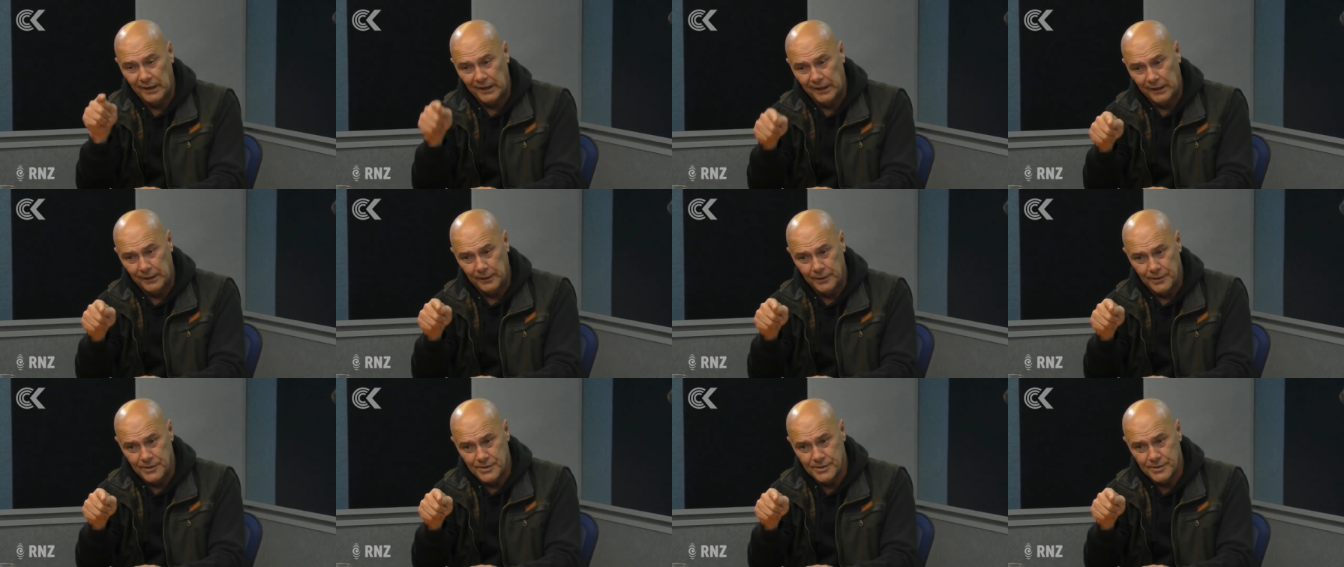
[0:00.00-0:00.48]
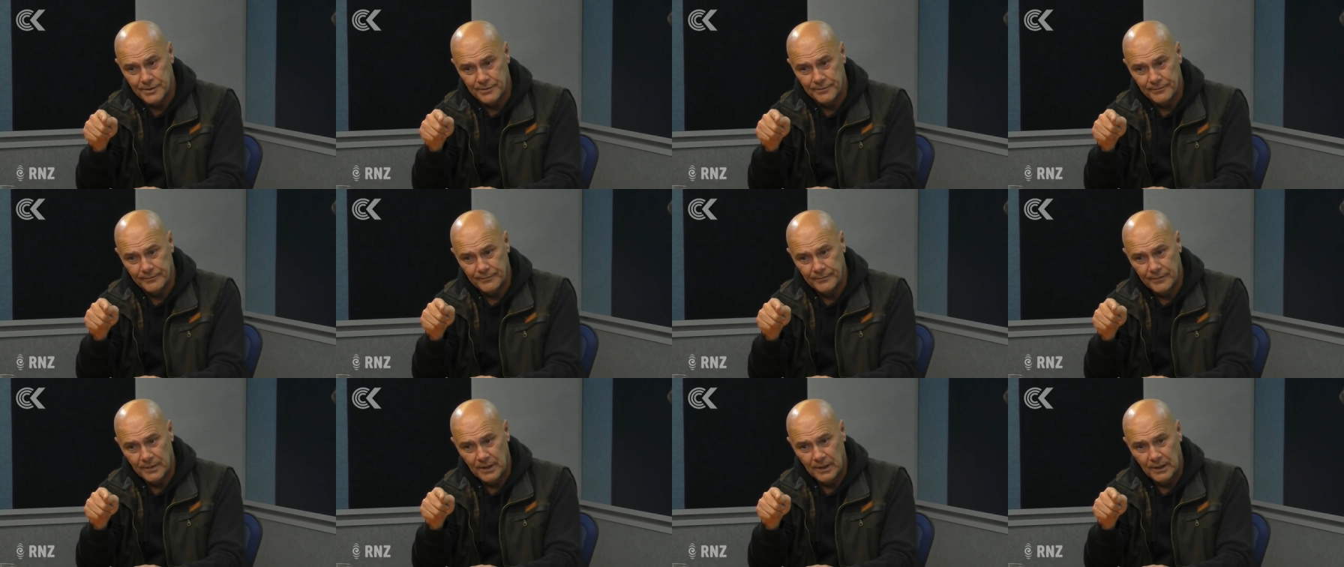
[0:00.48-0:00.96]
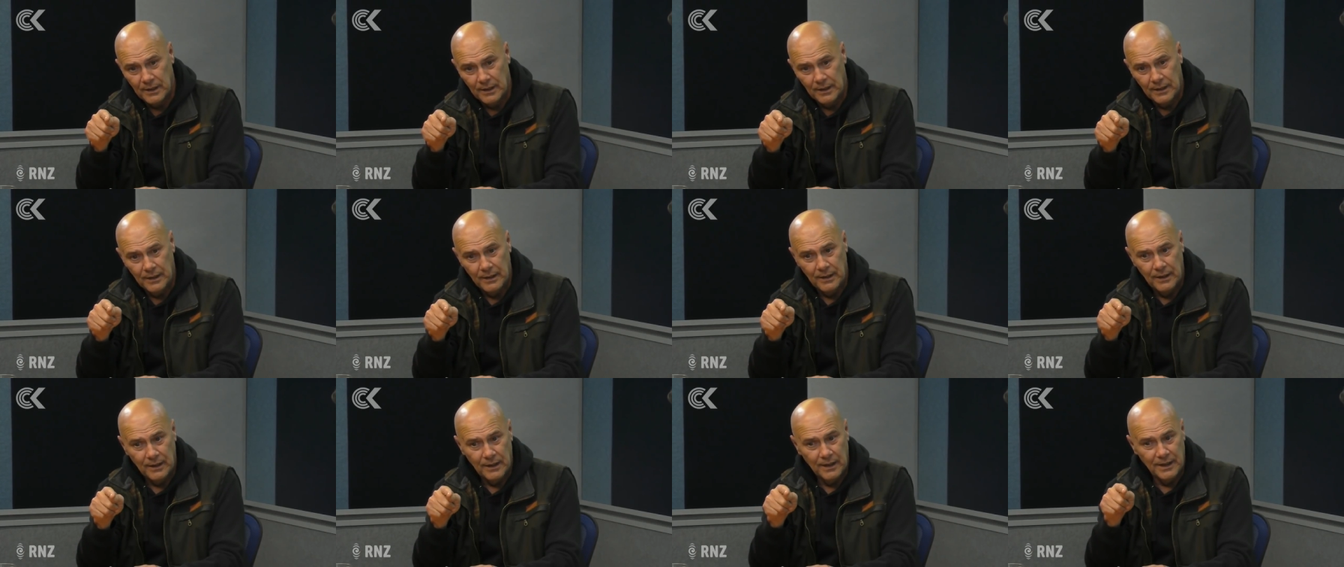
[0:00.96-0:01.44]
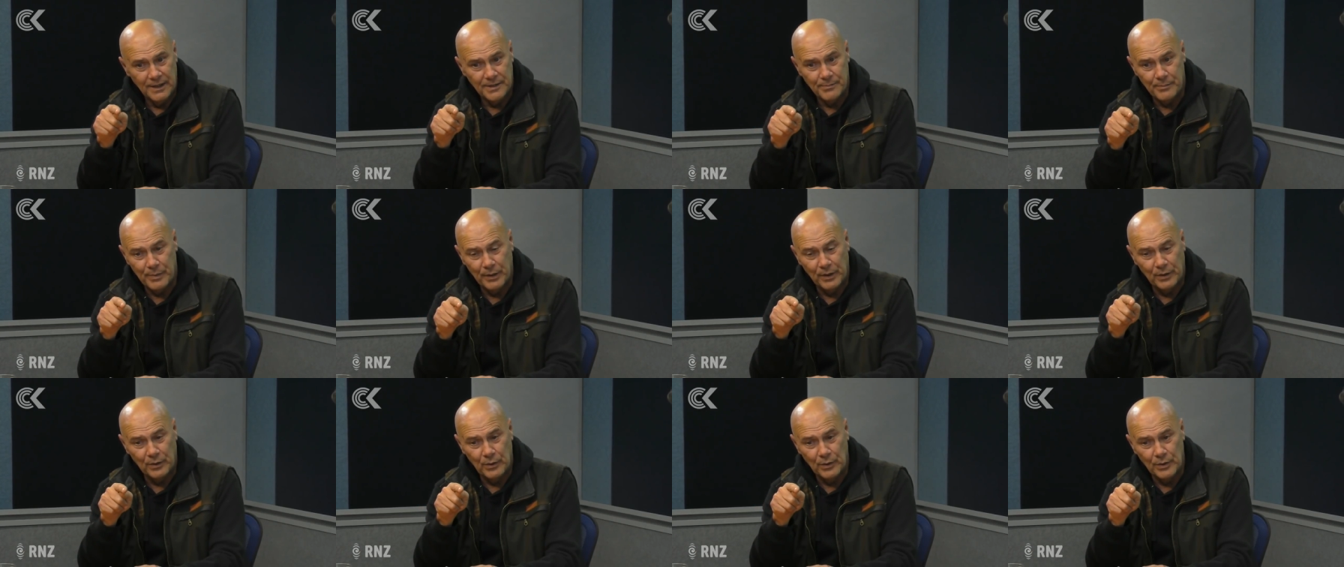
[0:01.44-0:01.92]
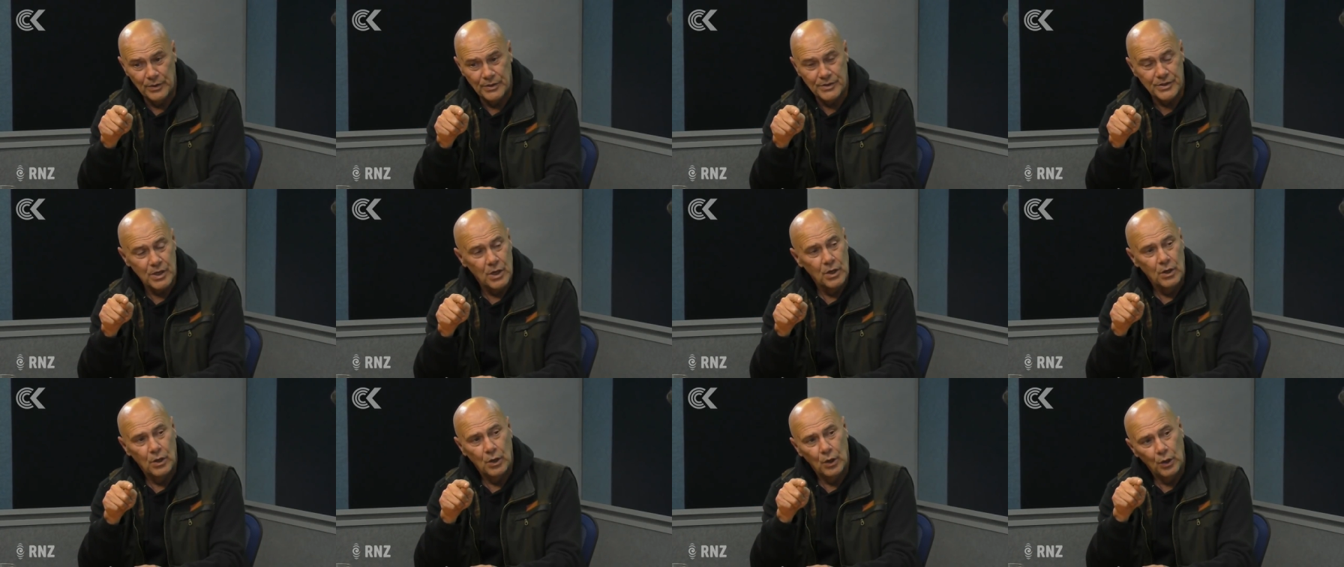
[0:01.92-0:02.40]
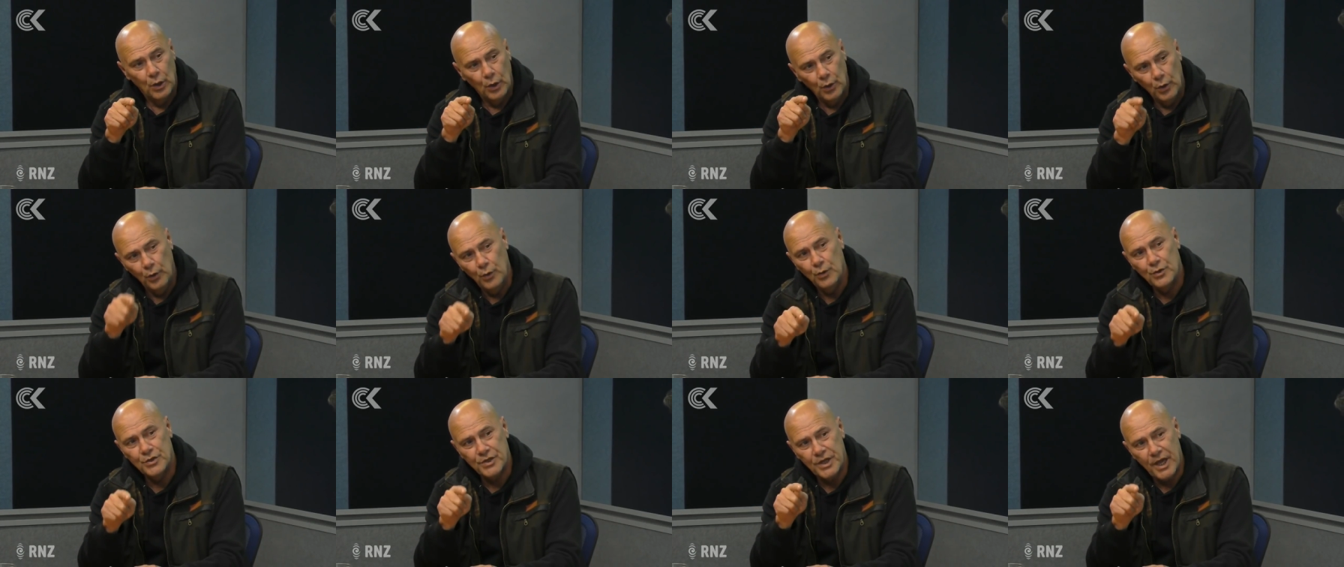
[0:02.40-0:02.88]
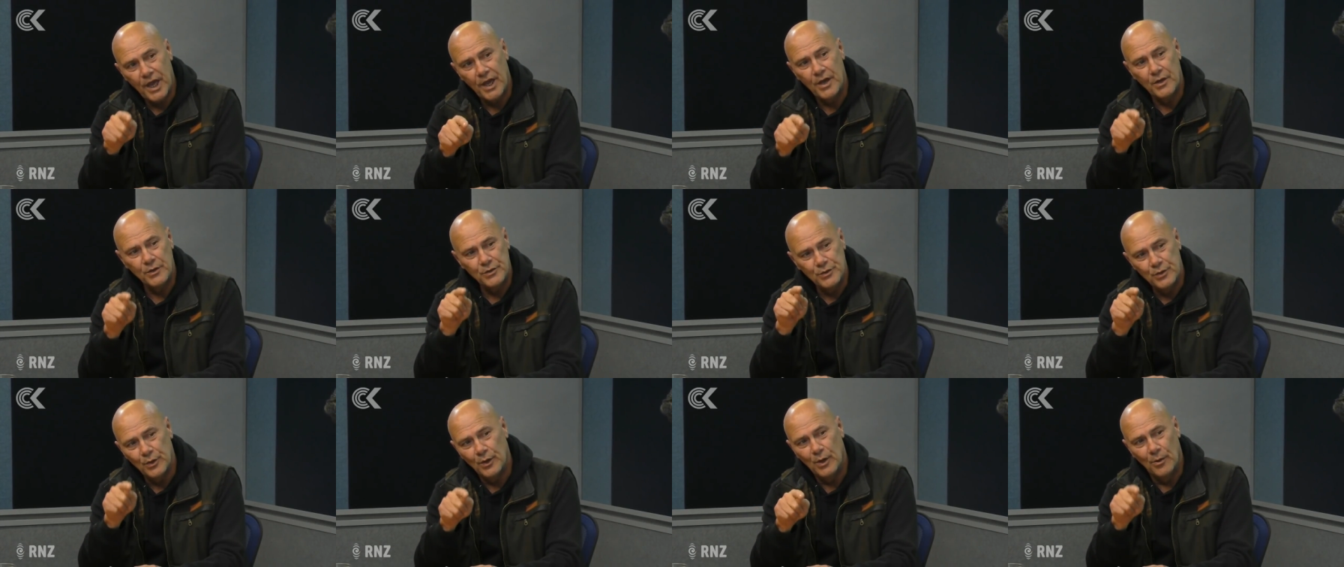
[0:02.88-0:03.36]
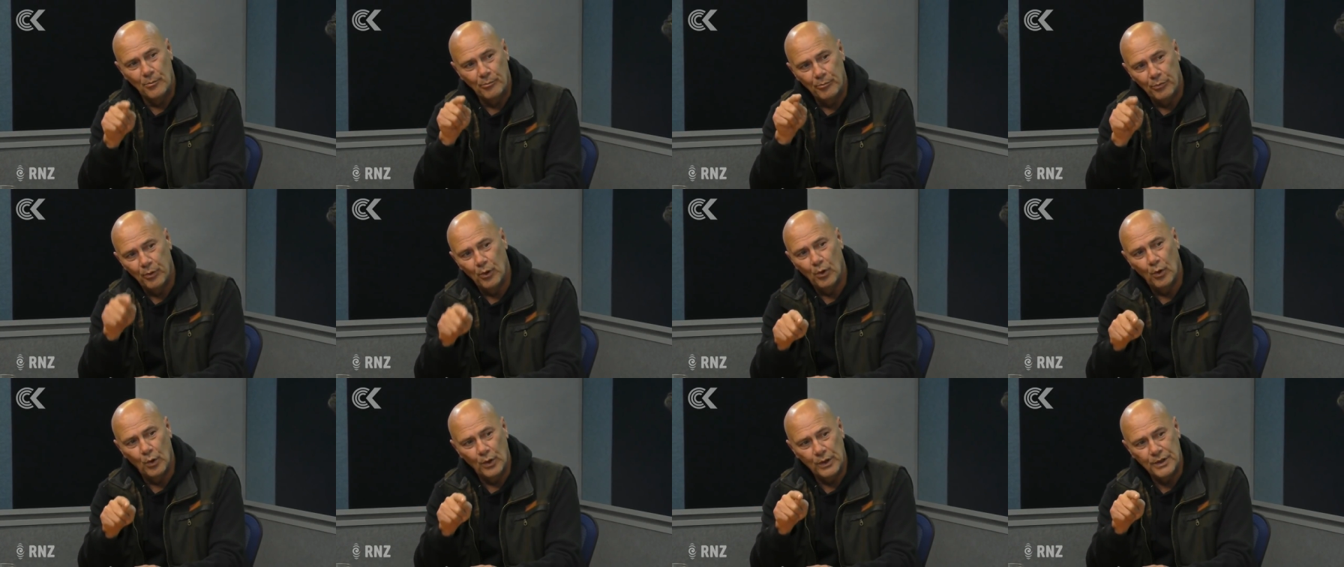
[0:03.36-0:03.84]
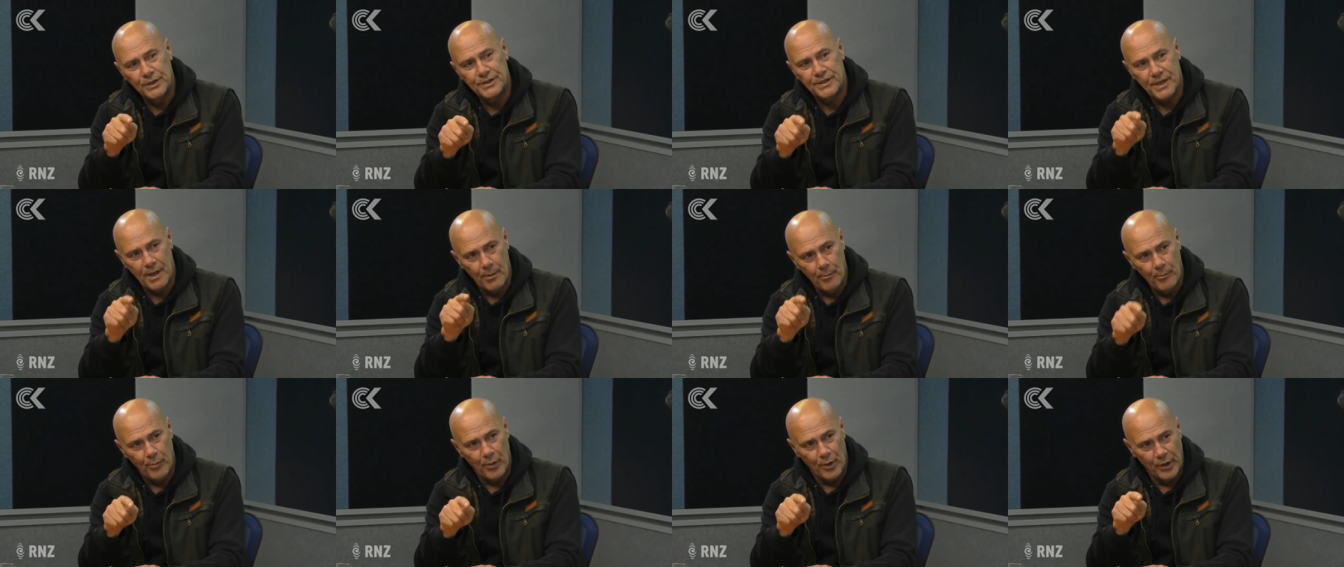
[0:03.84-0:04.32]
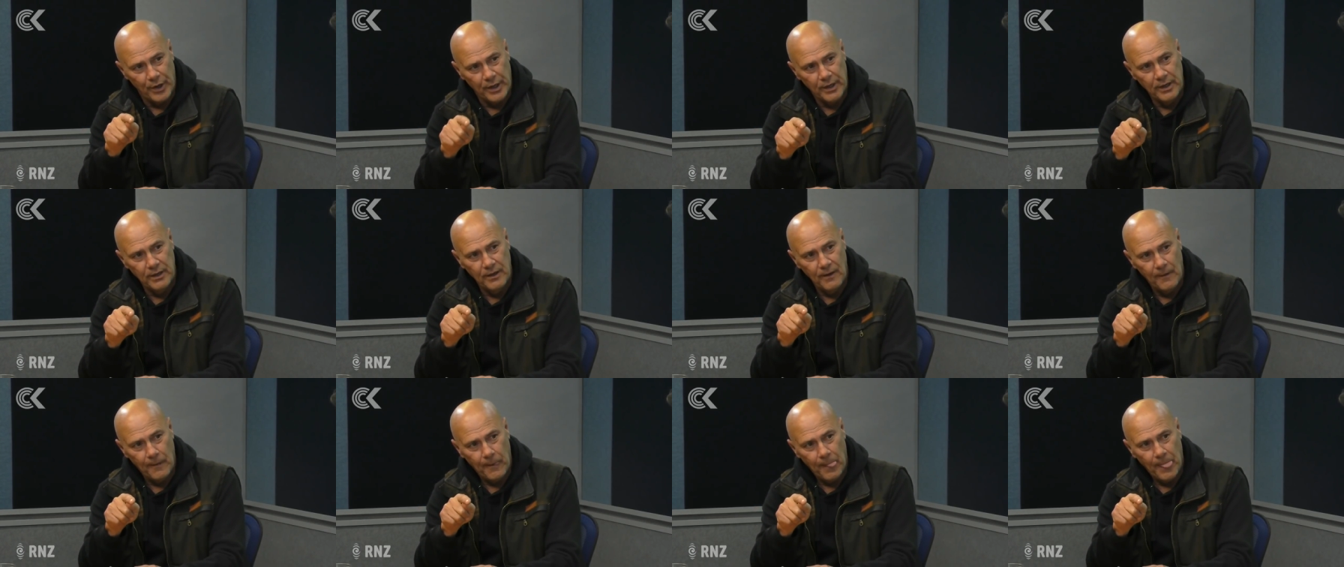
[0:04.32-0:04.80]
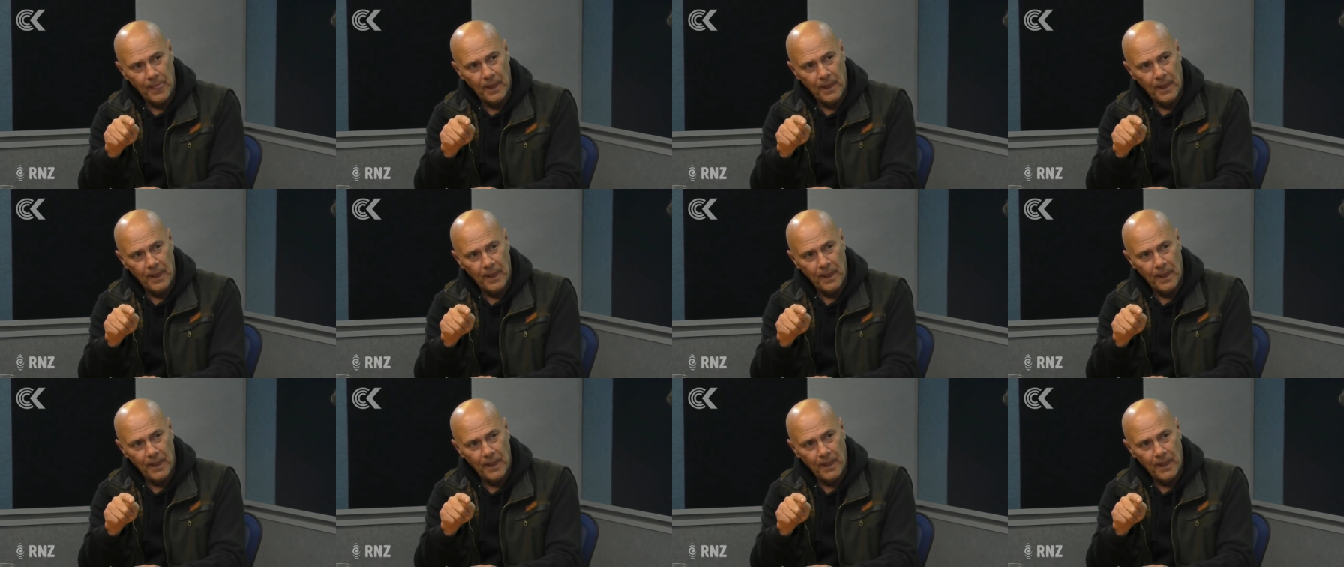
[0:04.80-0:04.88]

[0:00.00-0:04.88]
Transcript: and the kids is because who's going to employ somebody